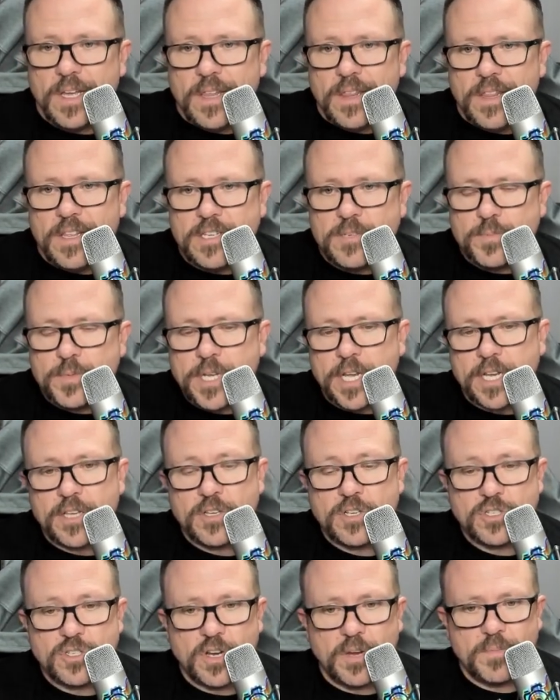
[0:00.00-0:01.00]
this
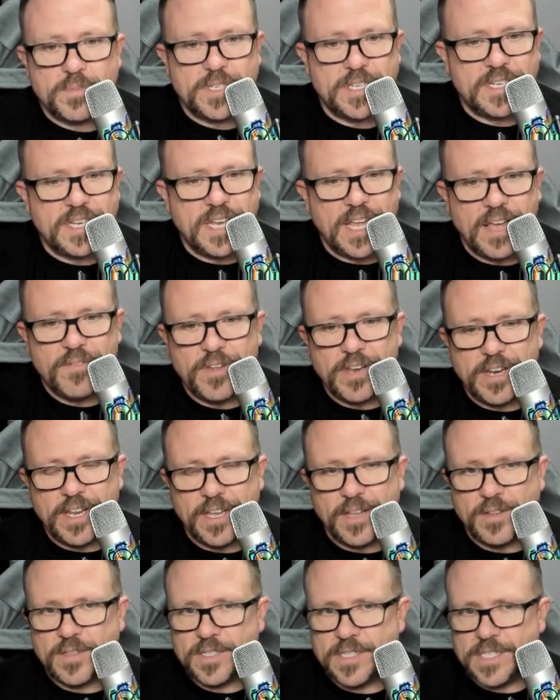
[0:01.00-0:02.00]
particular script didn't have
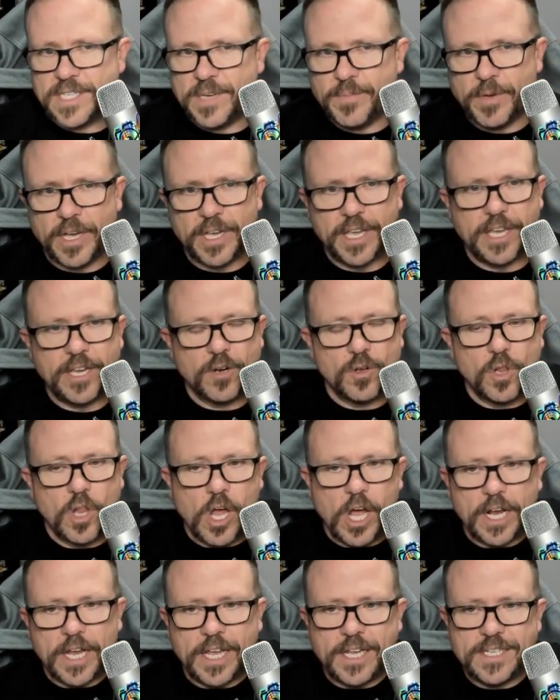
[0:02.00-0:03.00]
any debugging or
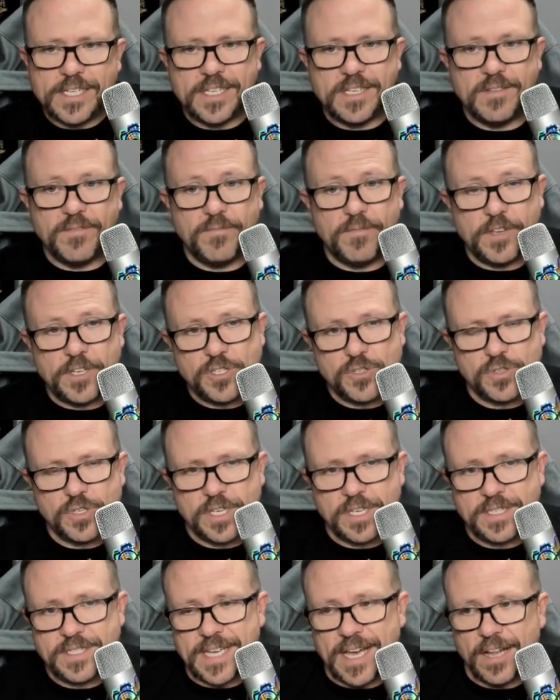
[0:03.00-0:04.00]
logging, didn't
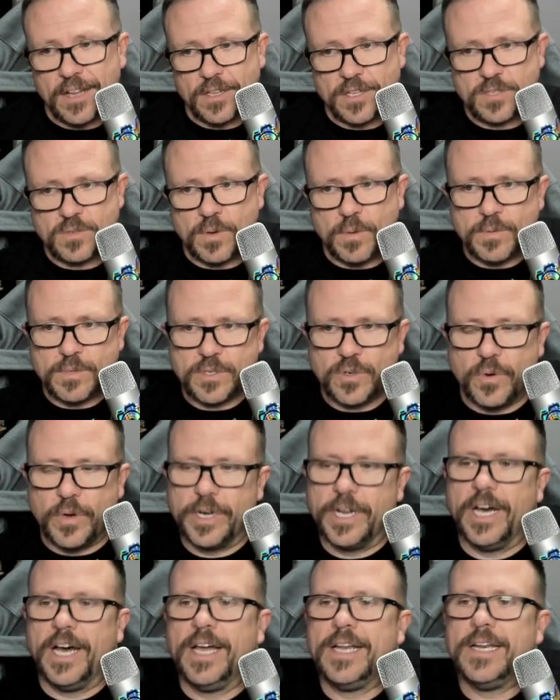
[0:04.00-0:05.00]
visually tell us what was
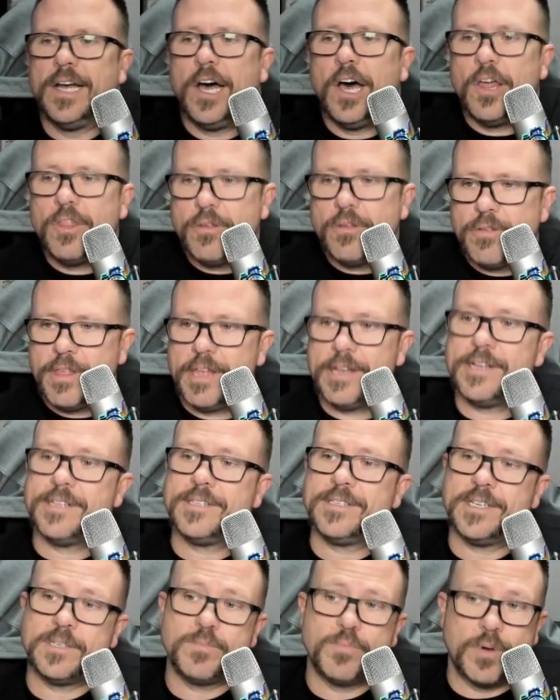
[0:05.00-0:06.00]
going on, other than
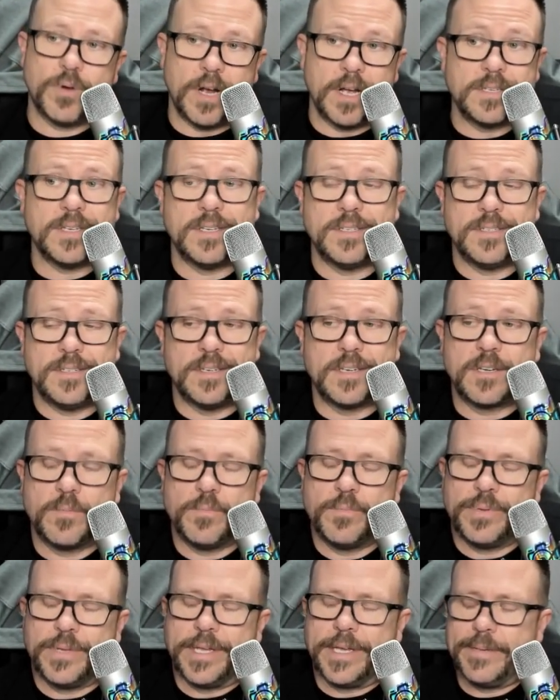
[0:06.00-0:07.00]
it says processing
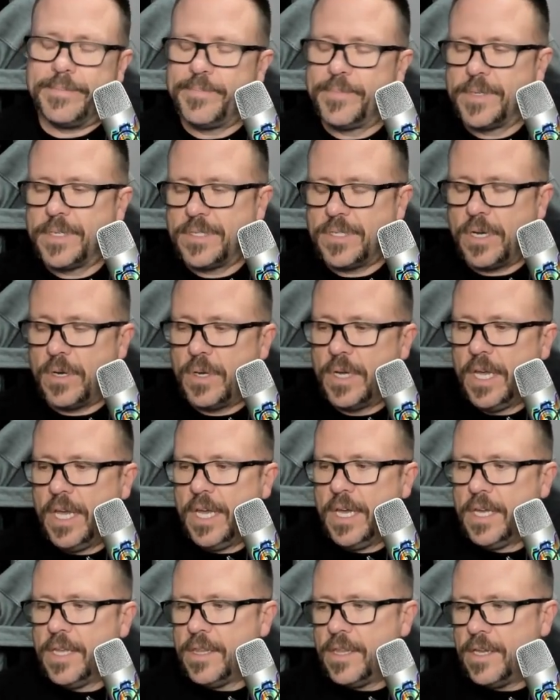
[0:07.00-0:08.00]
complete. So
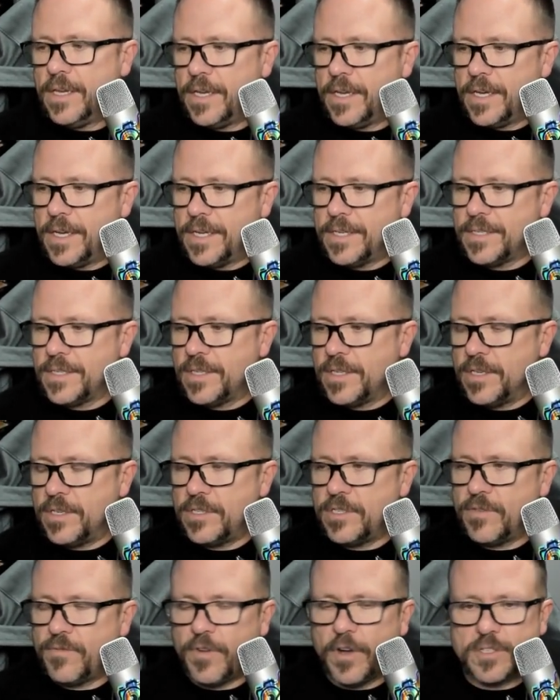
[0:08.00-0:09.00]
the
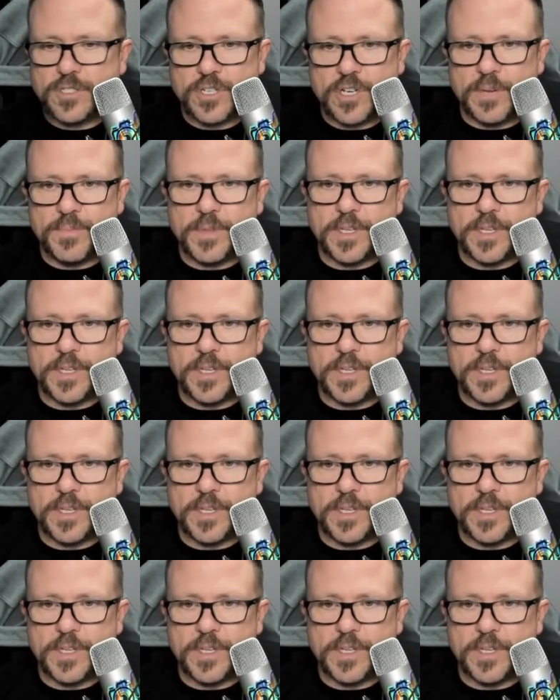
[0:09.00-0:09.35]
default script